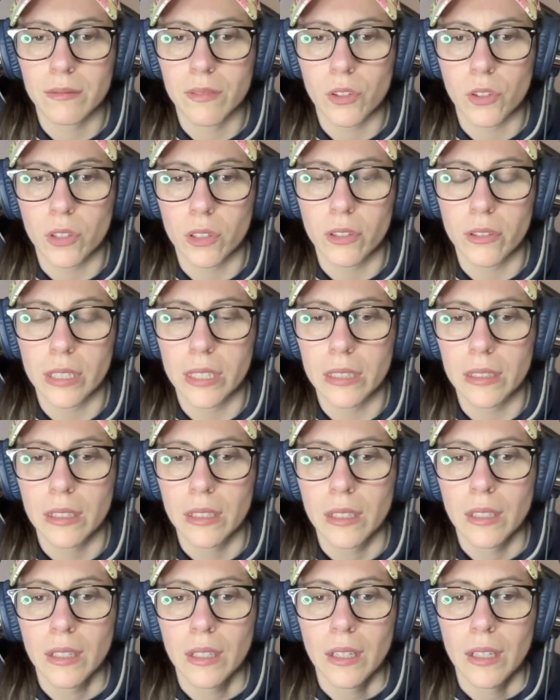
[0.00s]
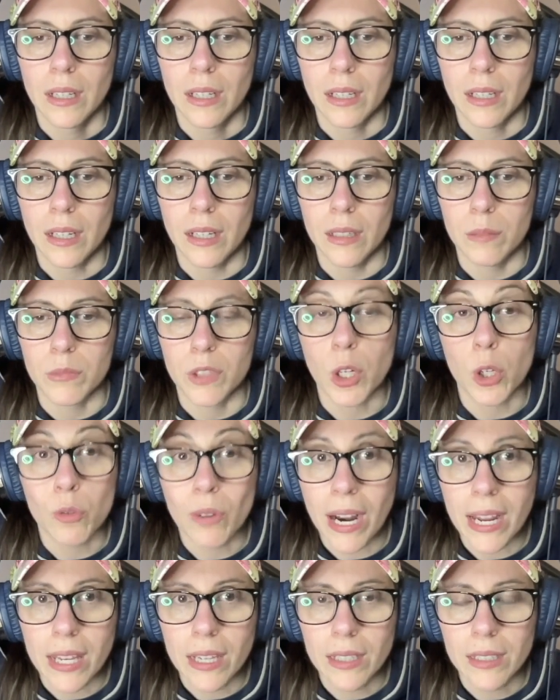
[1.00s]
Turner and um,
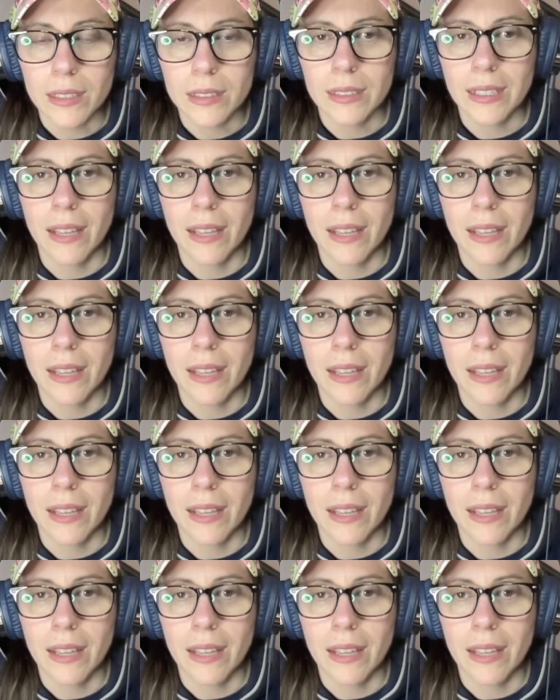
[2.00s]
Correa.